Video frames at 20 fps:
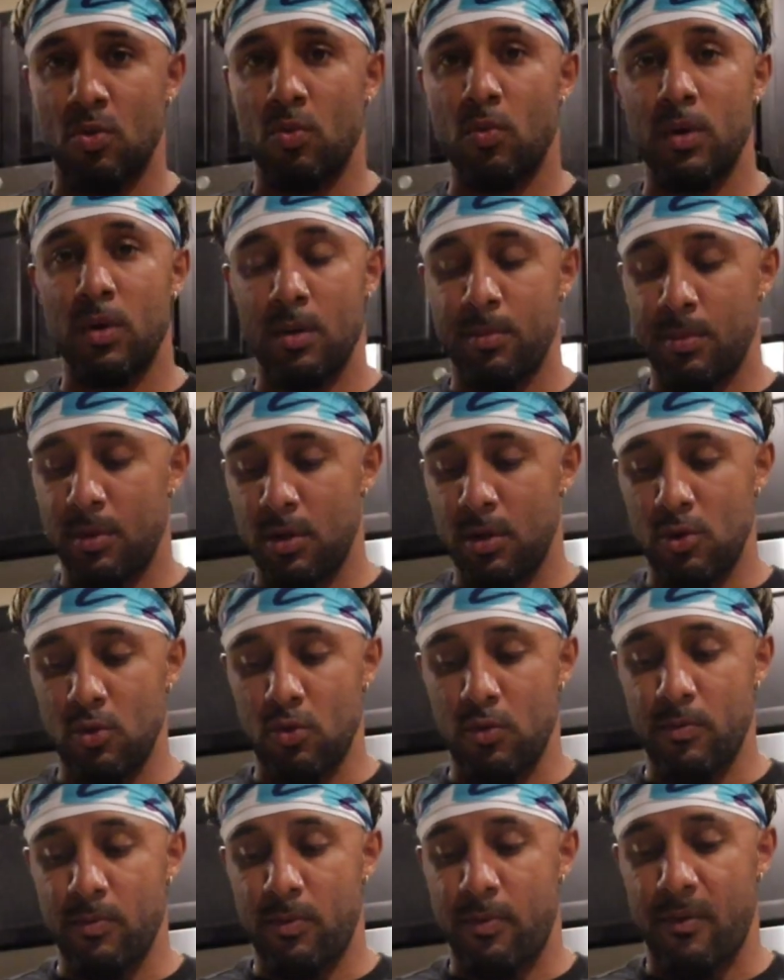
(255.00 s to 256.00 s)
what I'm going to
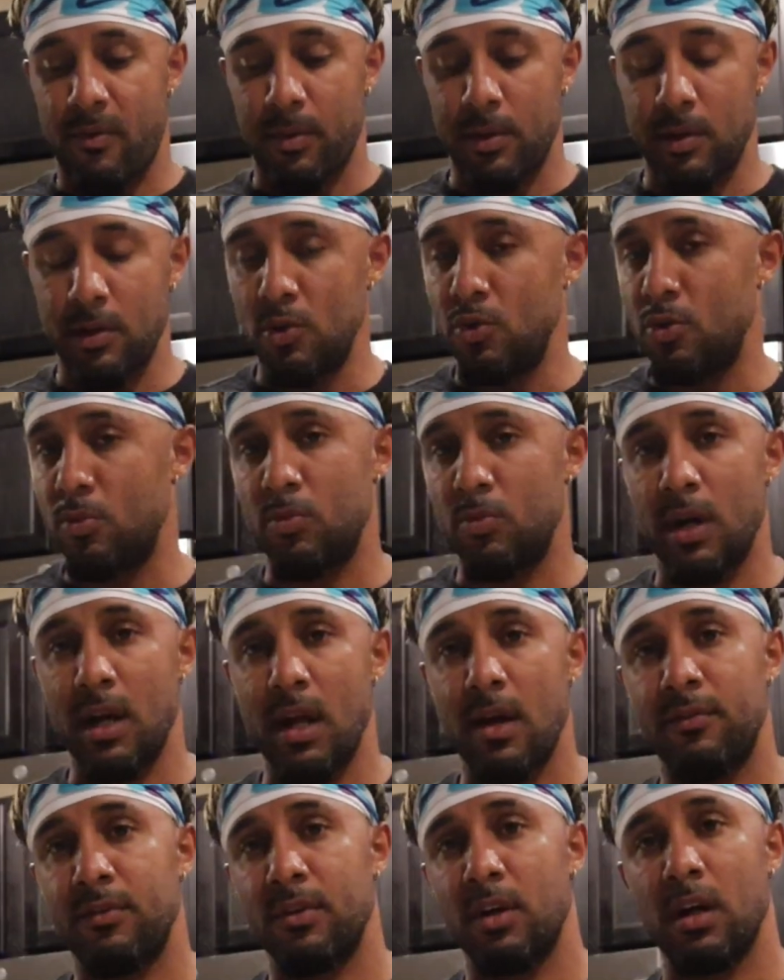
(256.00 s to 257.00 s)
do. If I'm going to do them right
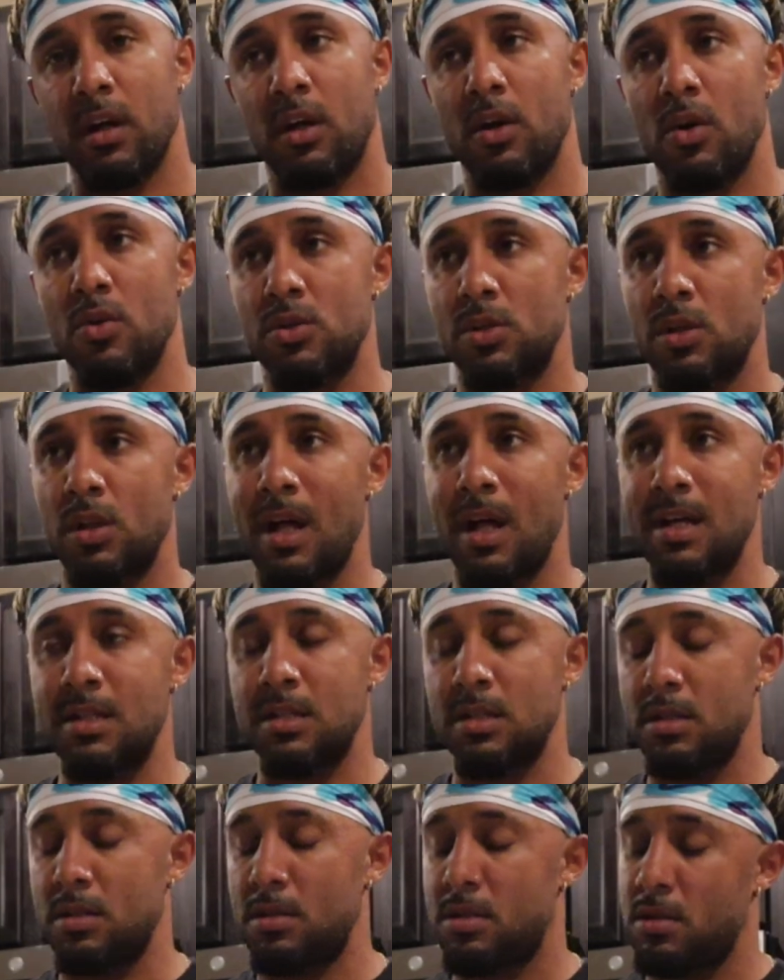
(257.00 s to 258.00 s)
after I coach
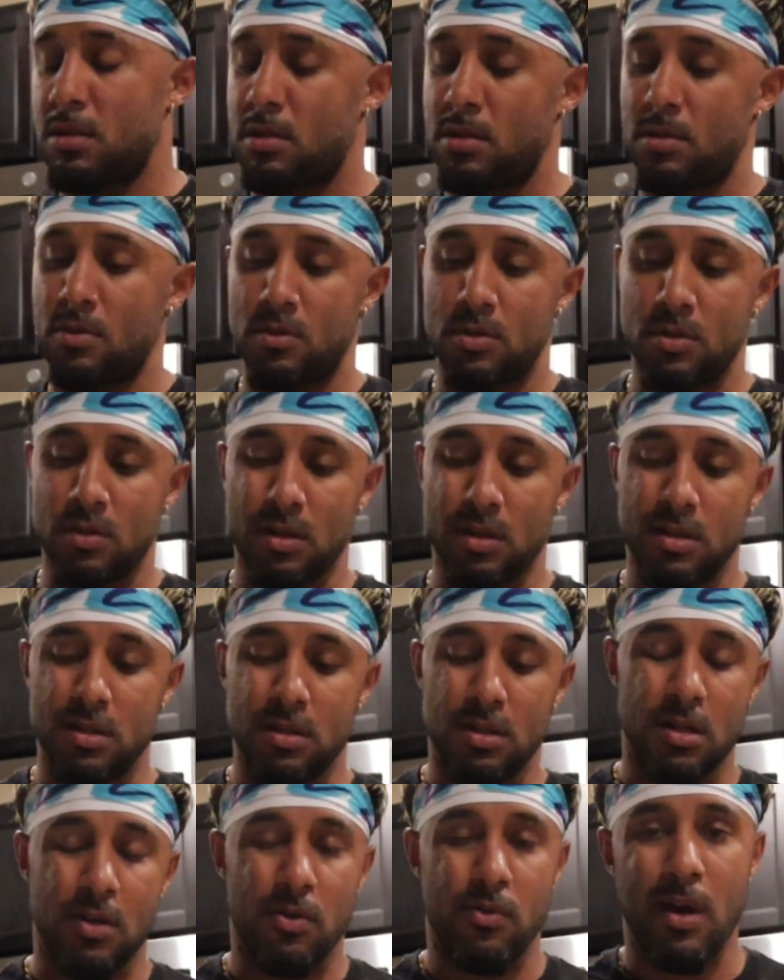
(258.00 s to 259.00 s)
classes, which will get
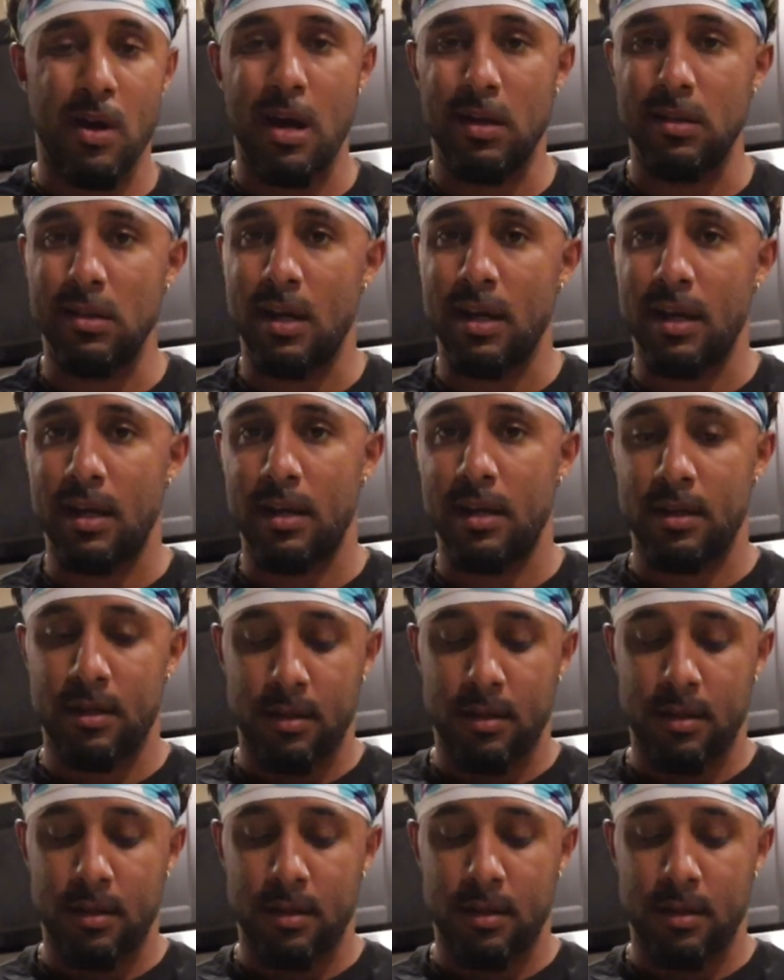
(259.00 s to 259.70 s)
done around like